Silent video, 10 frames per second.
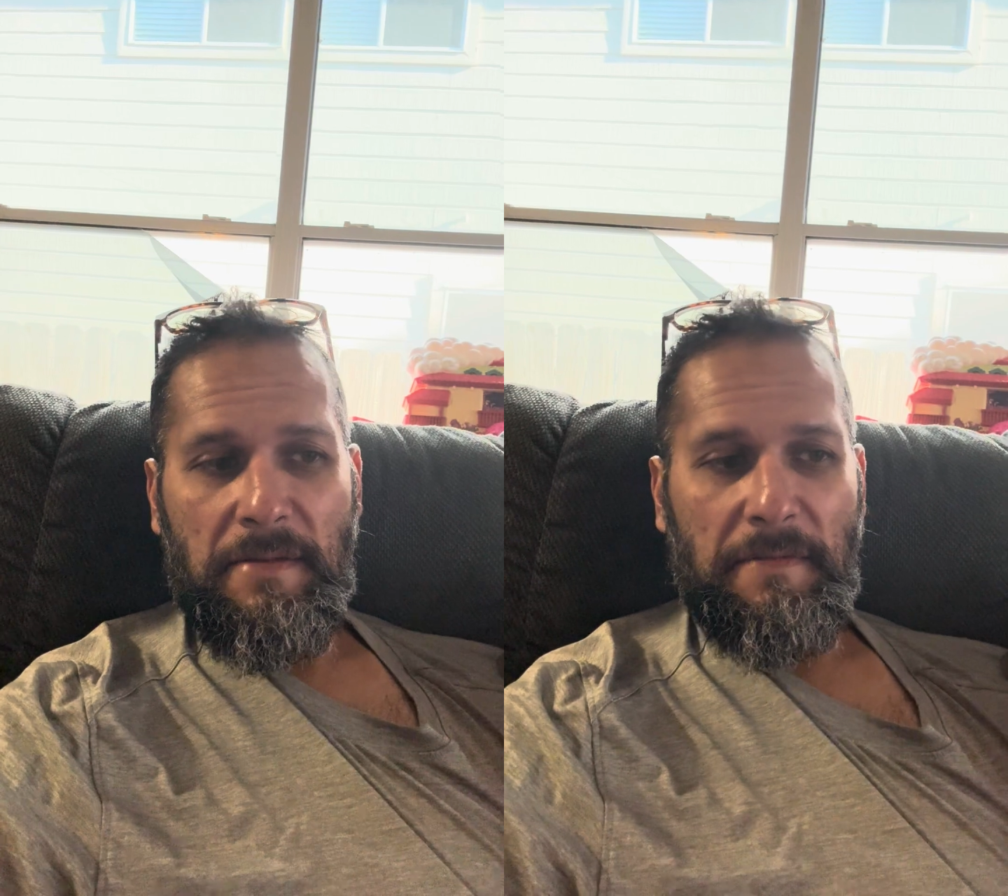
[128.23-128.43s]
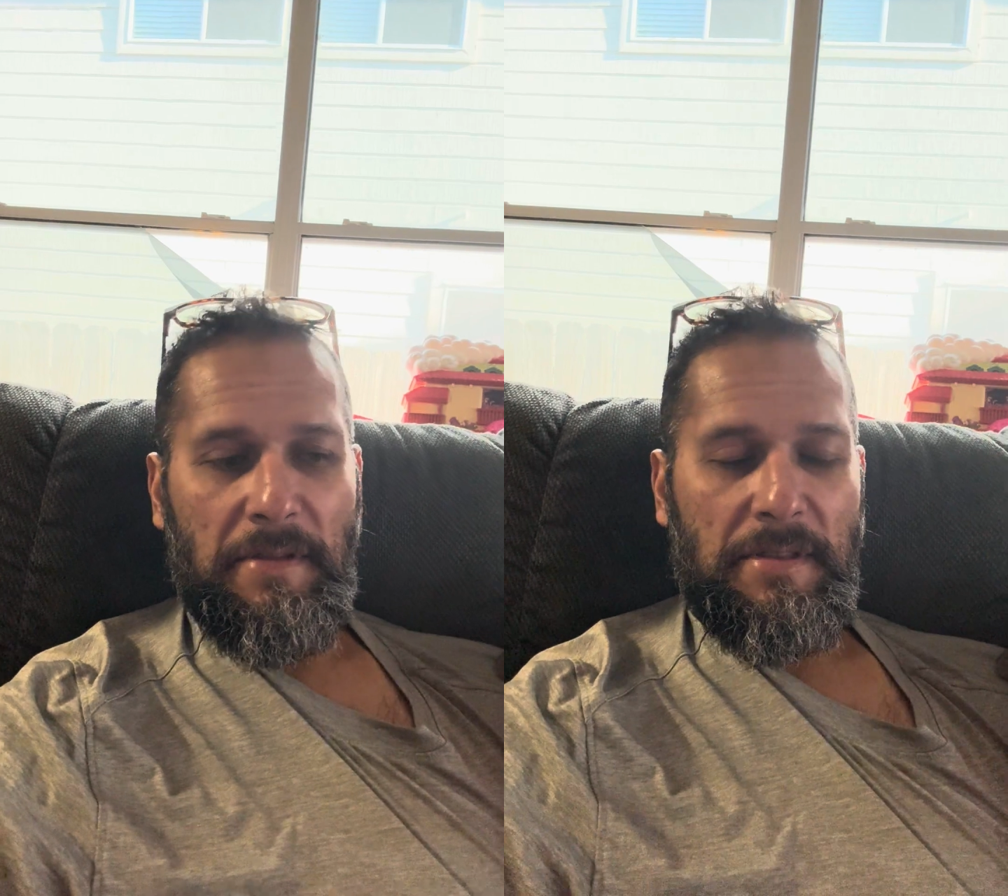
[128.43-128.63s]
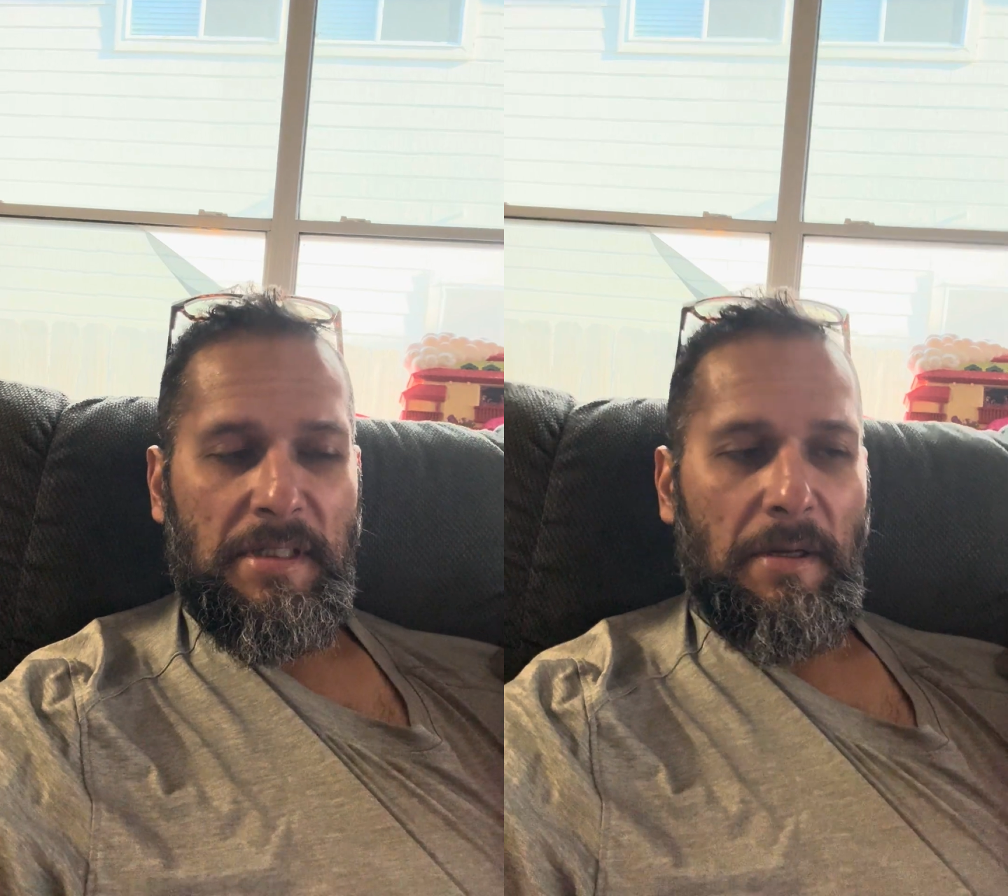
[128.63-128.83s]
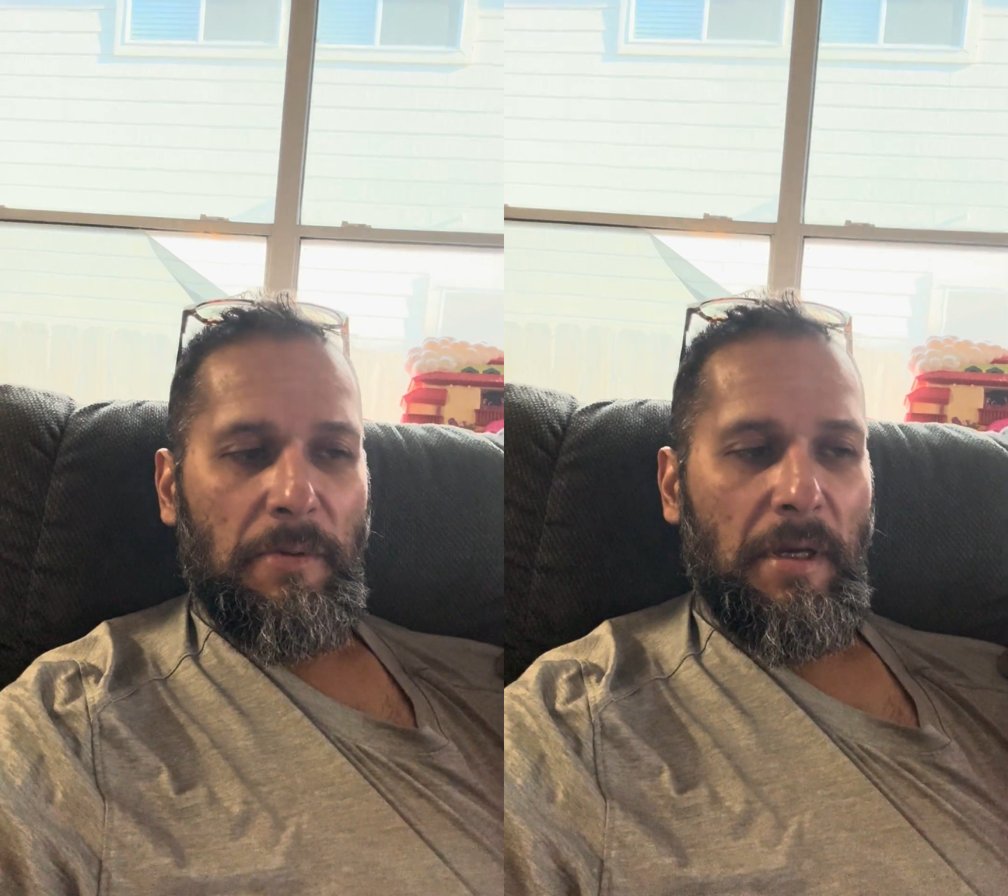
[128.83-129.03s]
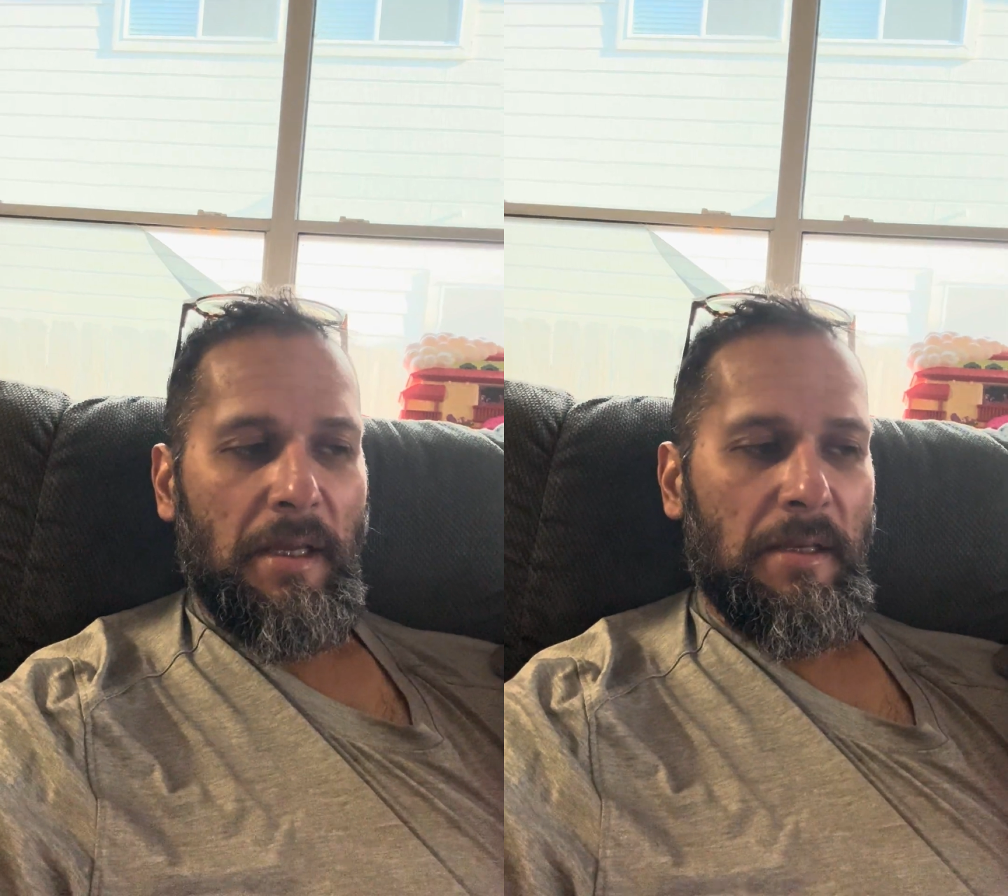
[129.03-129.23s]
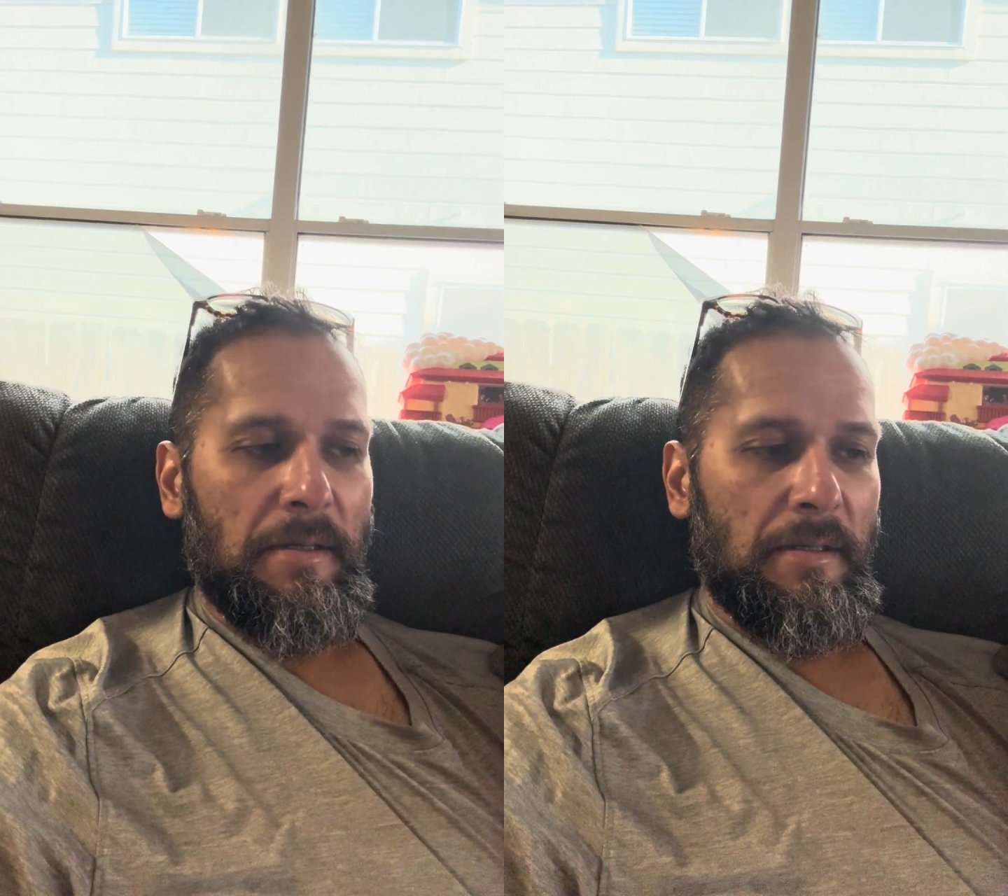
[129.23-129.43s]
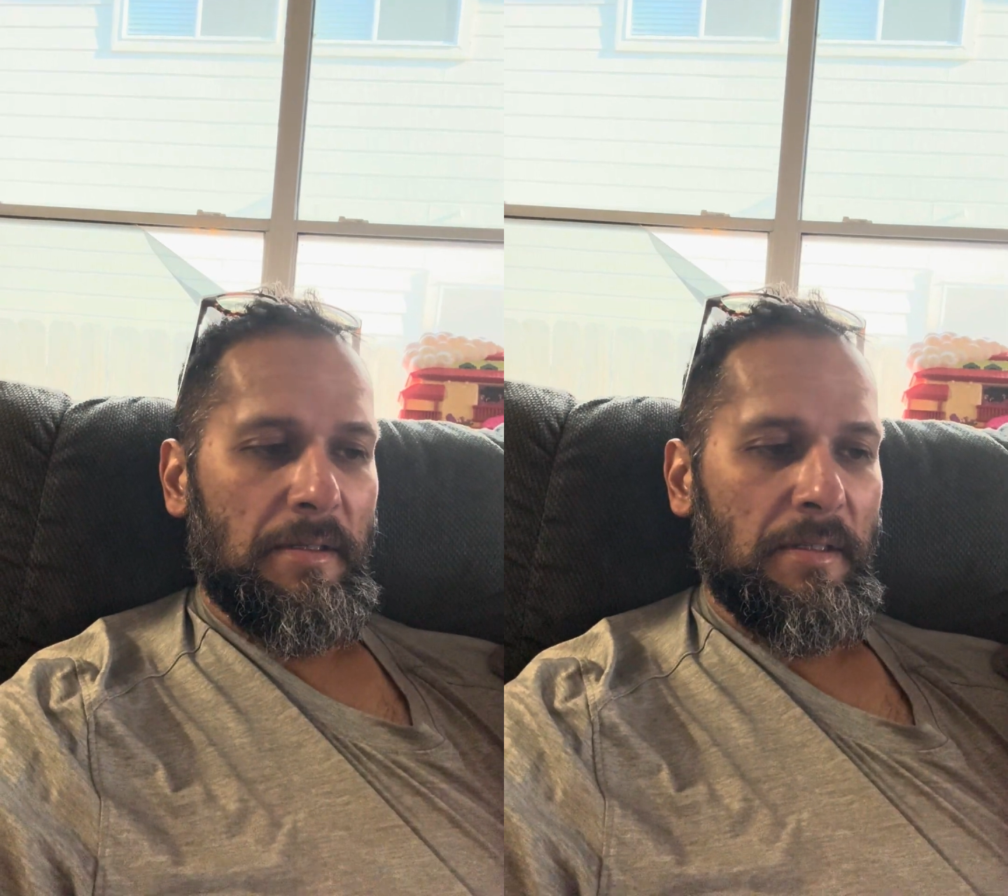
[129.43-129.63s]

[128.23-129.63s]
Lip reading: feels that way or